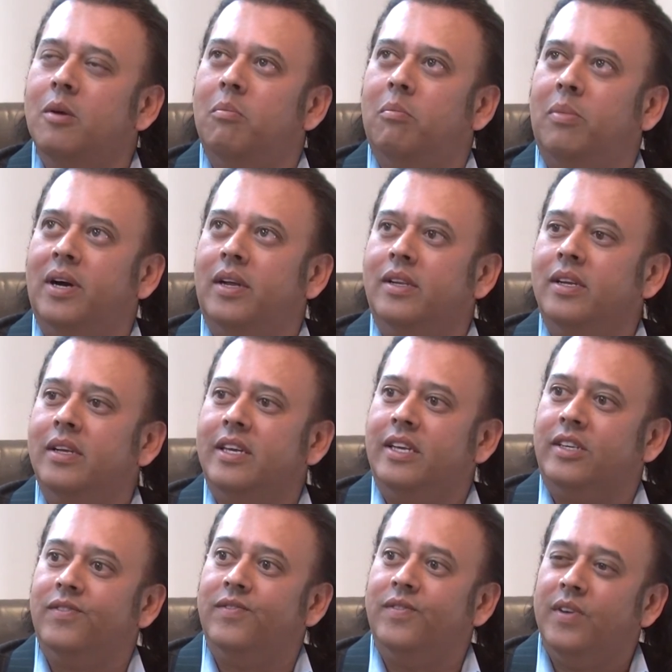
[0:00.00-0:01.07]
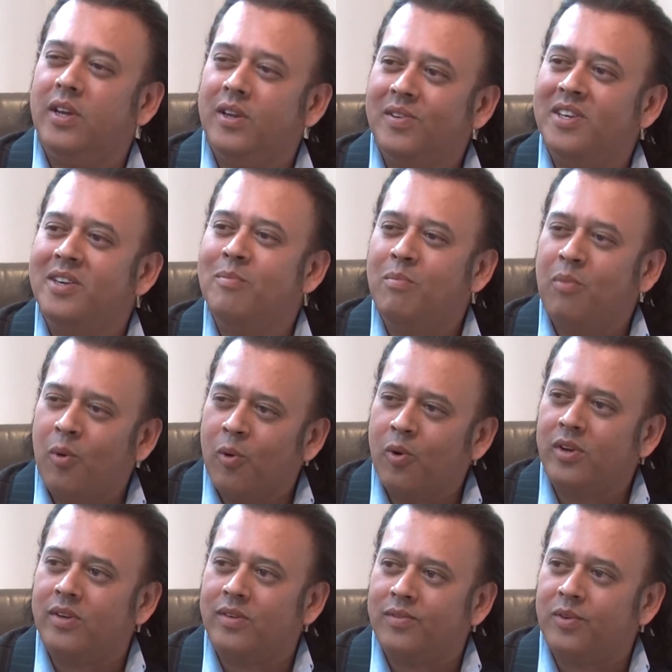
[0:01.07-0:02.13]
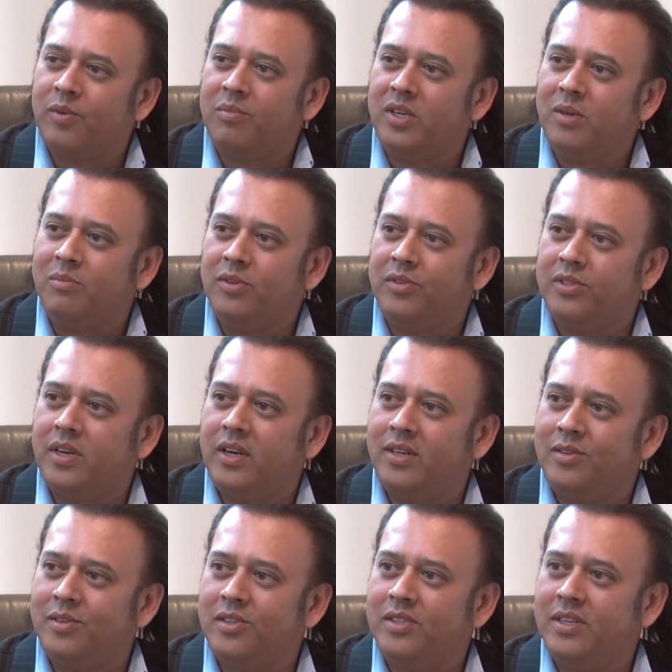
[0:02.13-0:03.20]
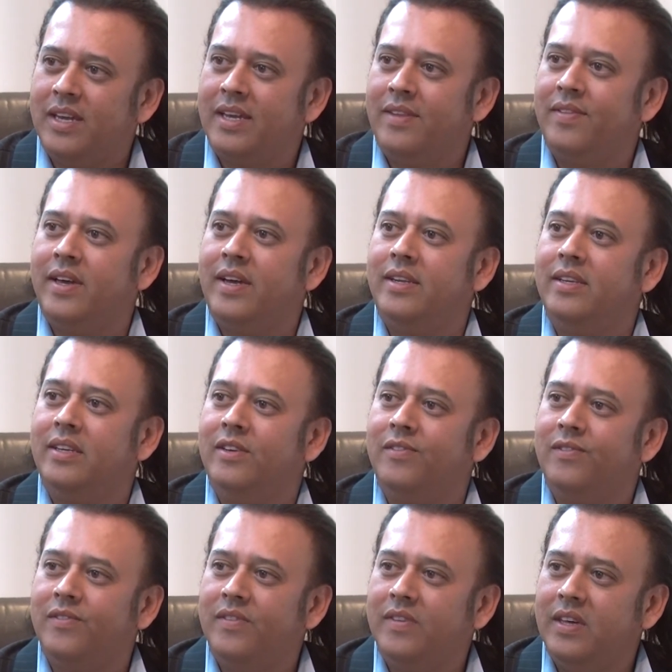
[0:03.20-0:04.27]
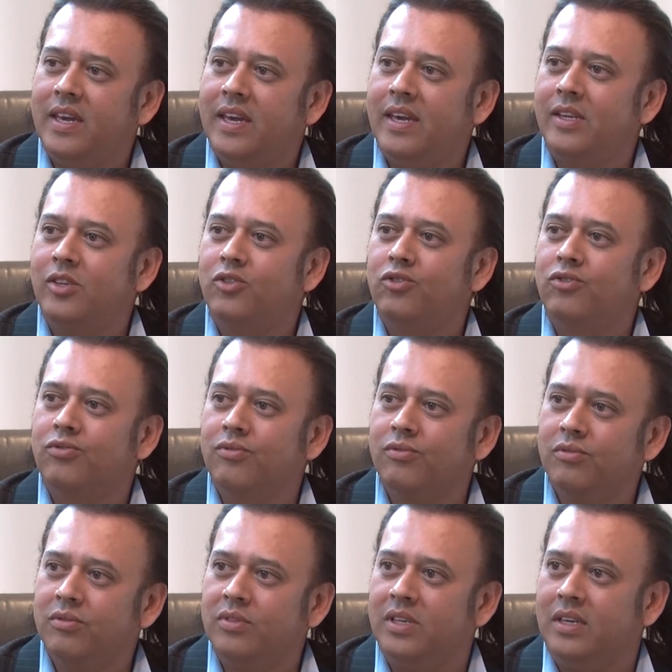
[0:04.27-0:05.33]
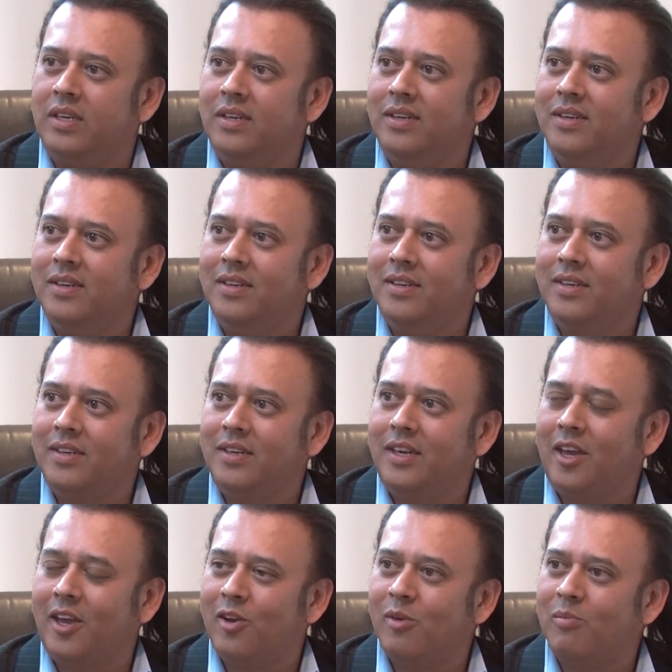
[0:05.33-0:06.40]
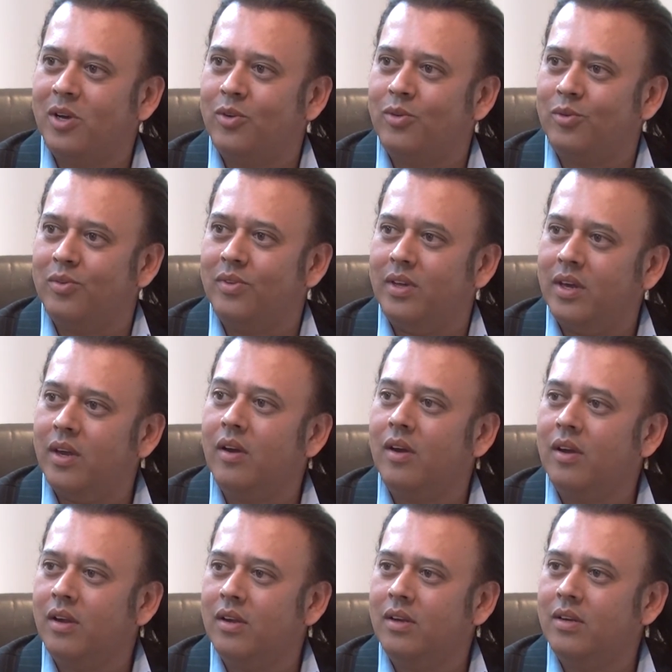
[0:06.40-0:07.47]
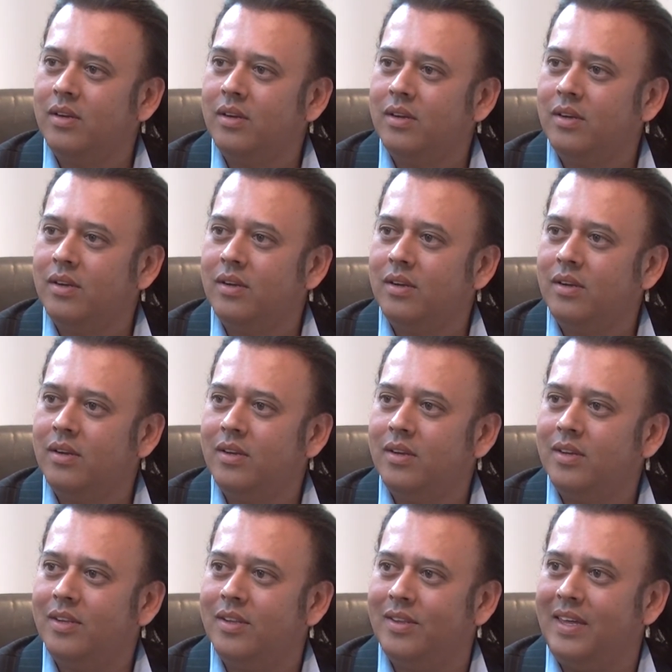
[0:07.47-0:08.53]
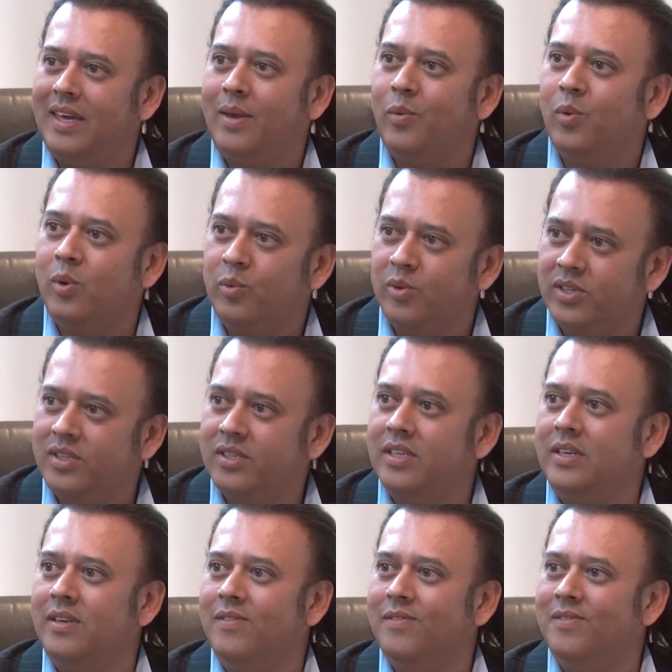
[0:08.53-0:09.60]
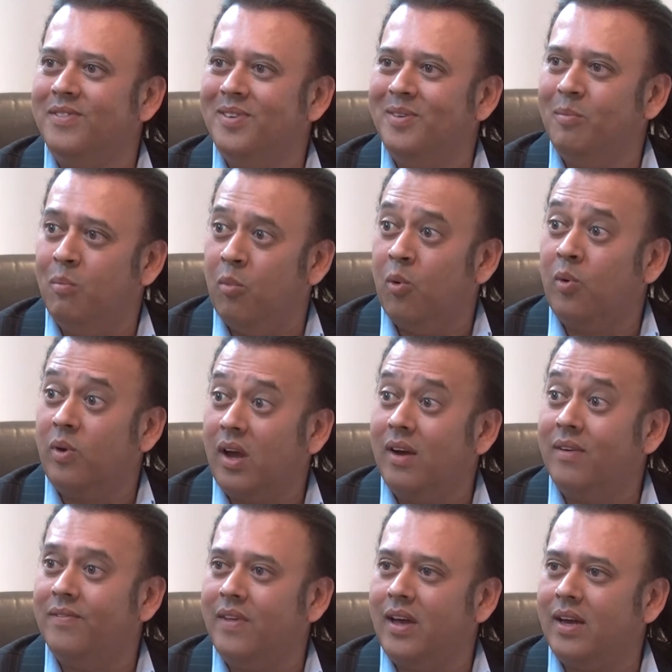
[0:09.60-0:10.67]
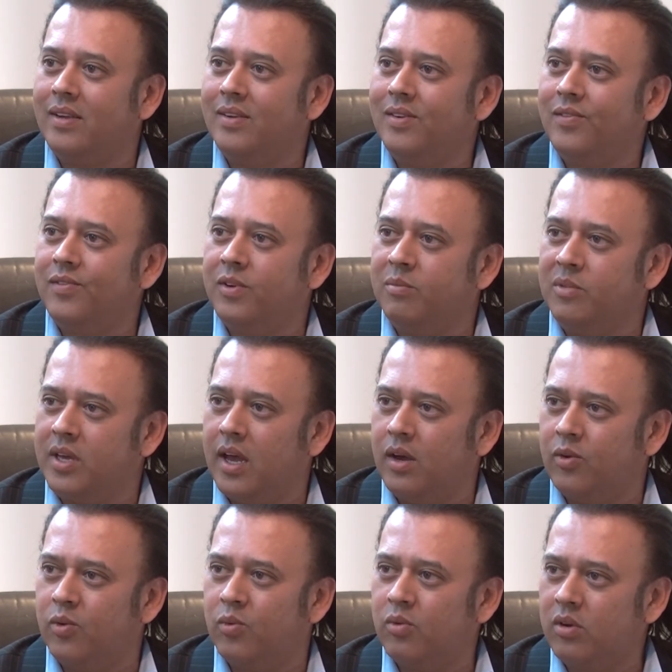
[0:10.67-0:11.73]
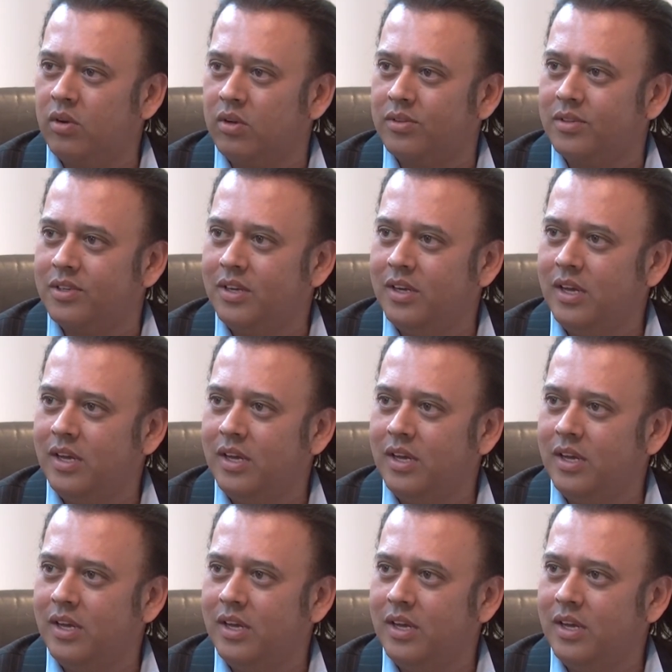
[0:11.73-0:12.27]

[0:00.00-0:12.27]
But it's very important for people to understand that if they truly care about who they are, they will receive more of that from the outer world.